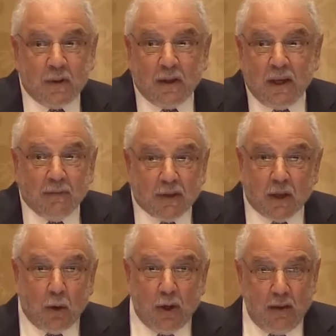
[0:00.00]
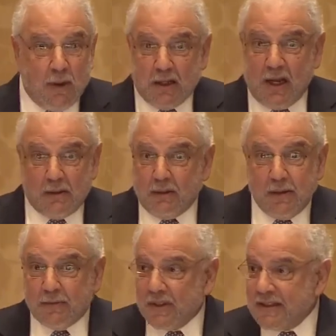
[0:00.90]
even though he might
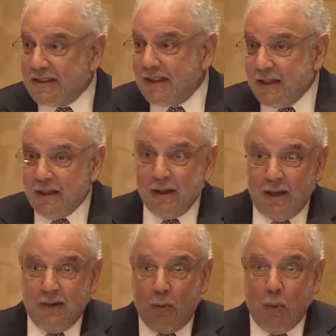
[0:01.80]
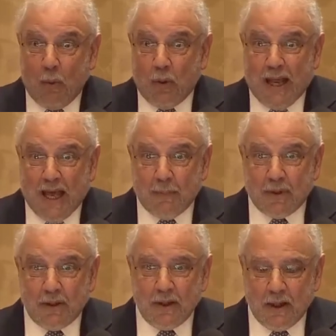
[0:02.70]
live to see what would happen
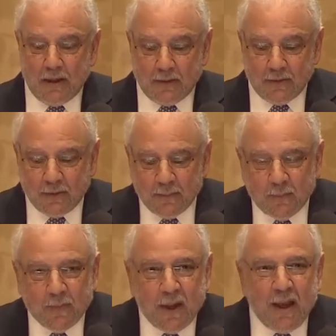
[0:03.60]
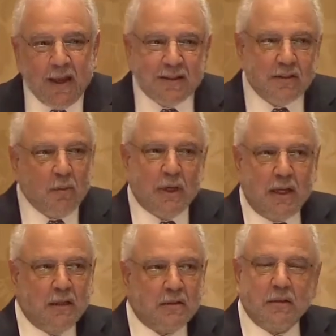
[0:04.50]
in the end. Someone
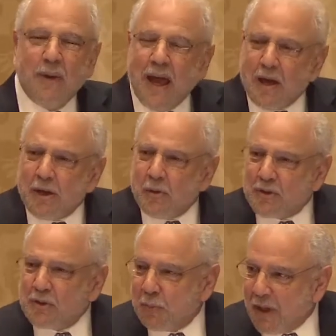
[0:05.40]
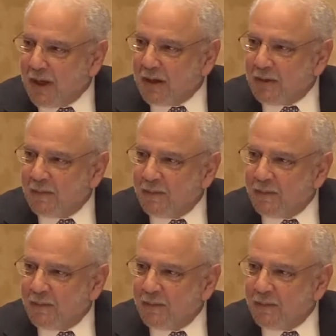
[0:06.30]
asked him, how do you explain